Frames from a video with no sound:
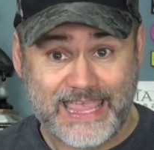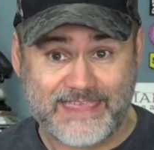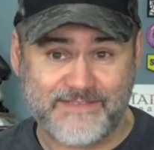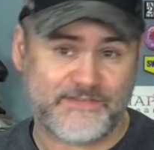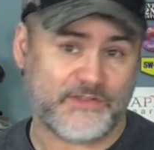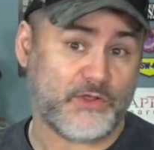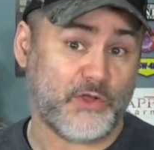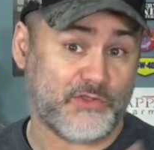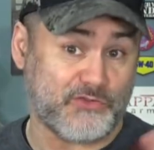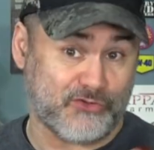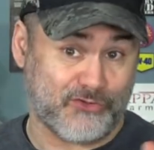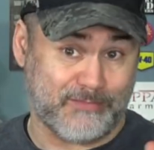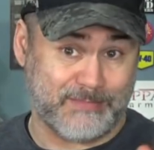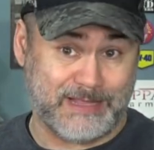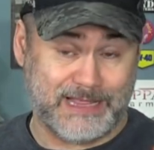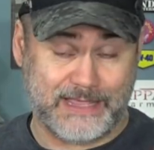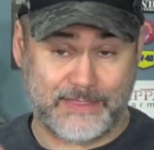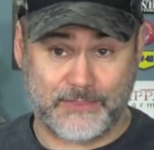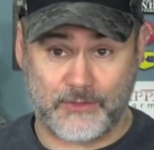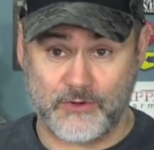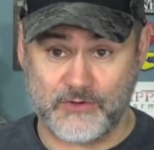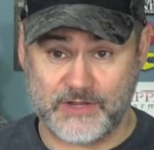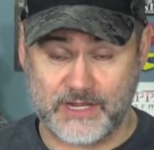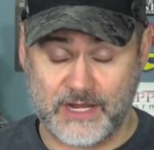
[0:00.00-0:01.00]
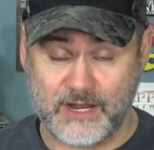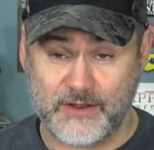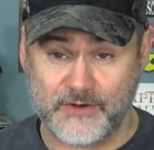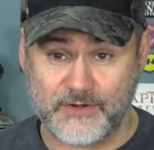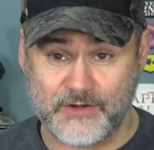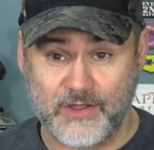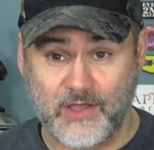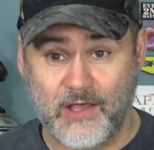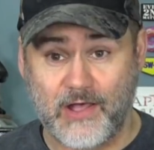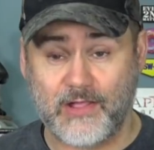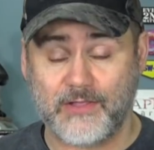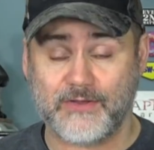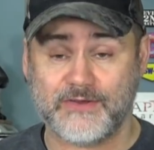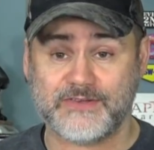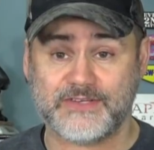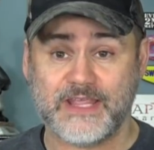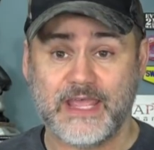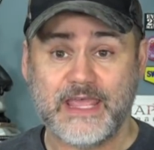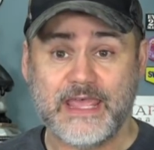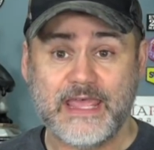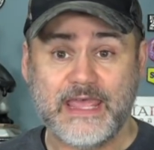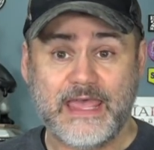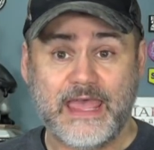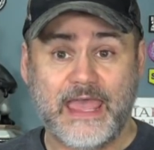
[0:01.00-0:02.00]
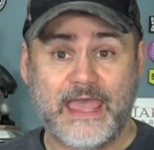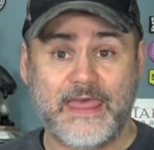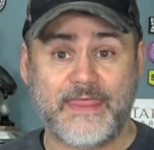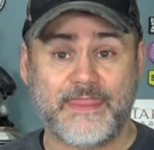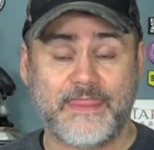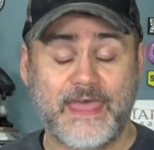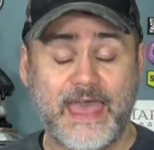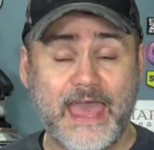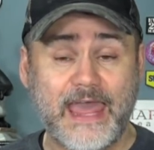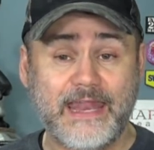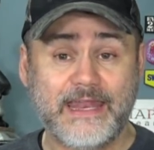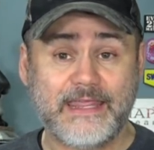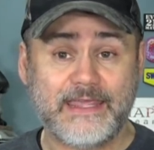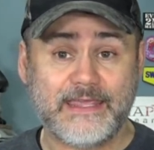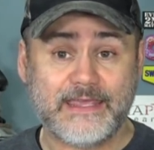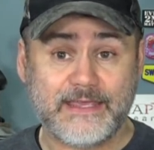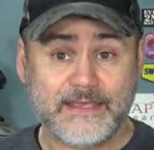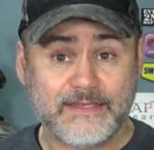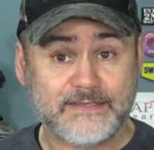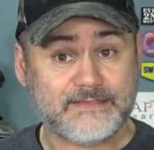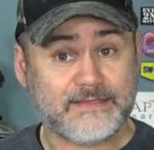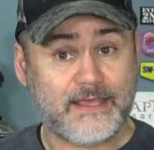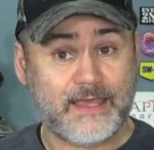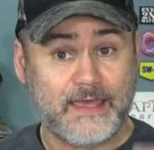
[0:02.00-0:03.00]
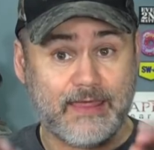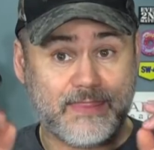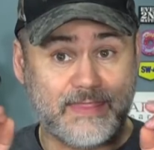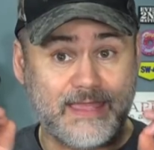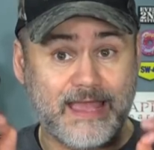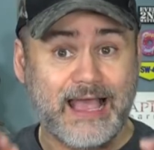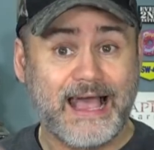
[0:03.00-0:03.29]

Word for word: even though it's going to be like $1,300. And that is the